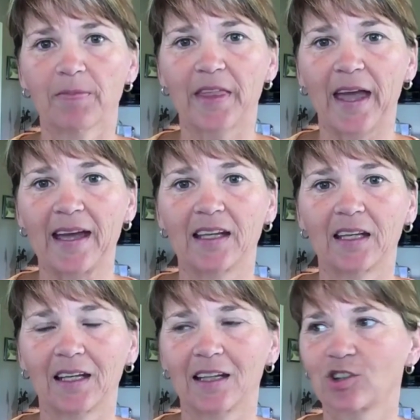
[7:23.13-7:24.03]

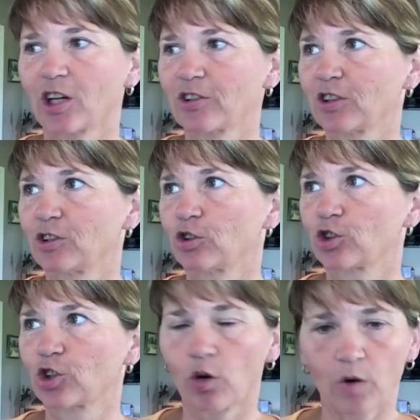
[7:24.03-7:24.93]
then it doesn't
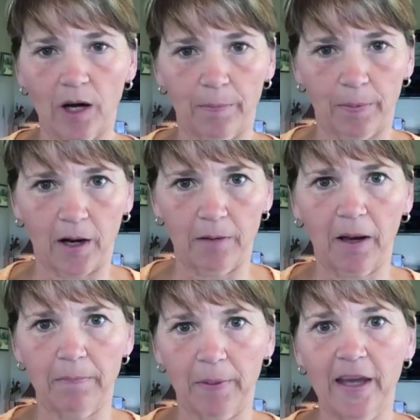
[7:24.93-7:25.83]
show up on
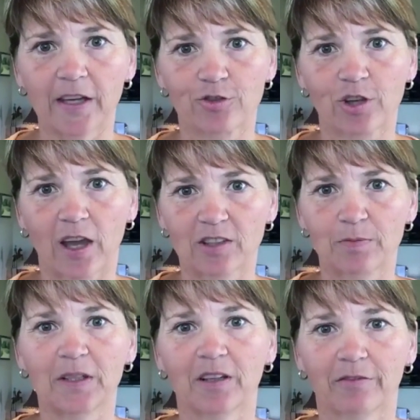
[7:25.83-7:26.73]
my page as
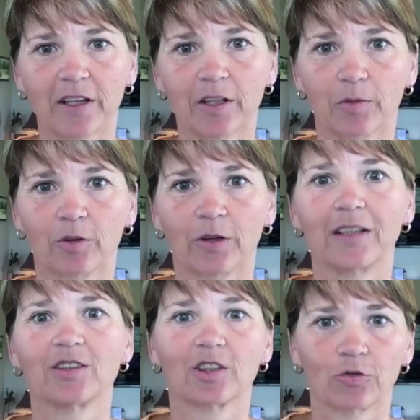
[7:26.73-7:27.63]
being available
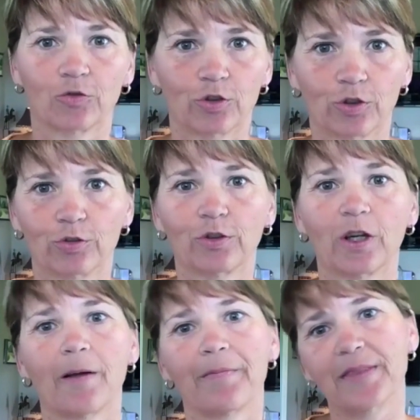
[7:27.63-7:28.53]
until noon.